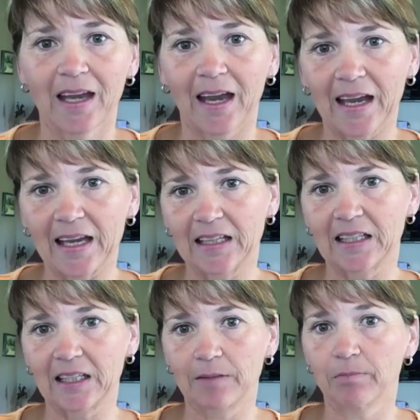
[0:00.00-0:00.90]

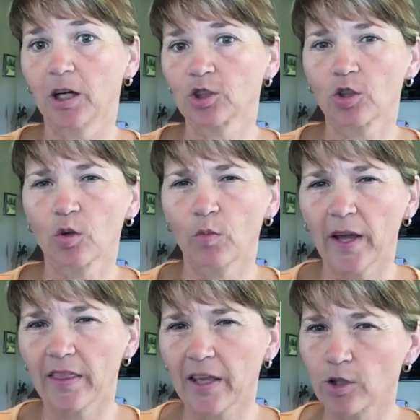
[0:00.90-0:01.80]
and in much the
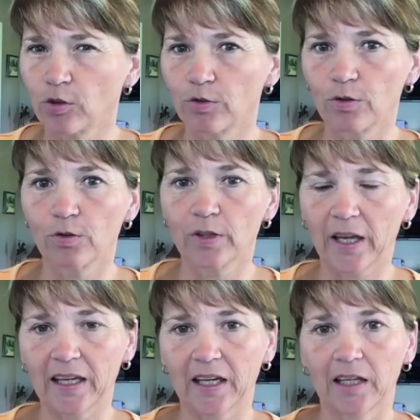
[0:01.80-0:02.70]
way that you
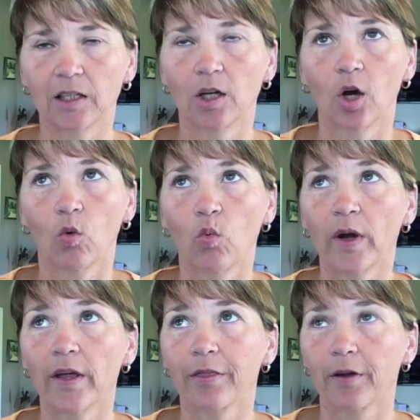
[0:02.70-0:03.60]
can
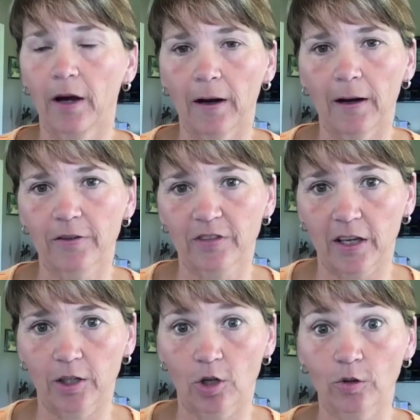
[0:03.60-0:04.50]
with,
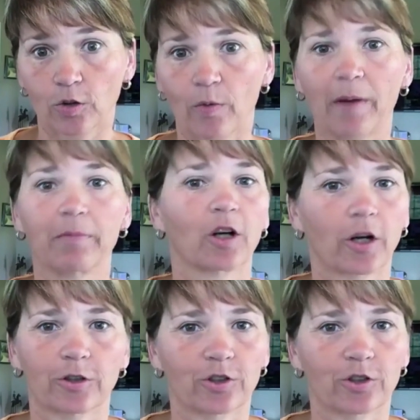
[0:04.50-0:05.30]
say, GoToWebinar.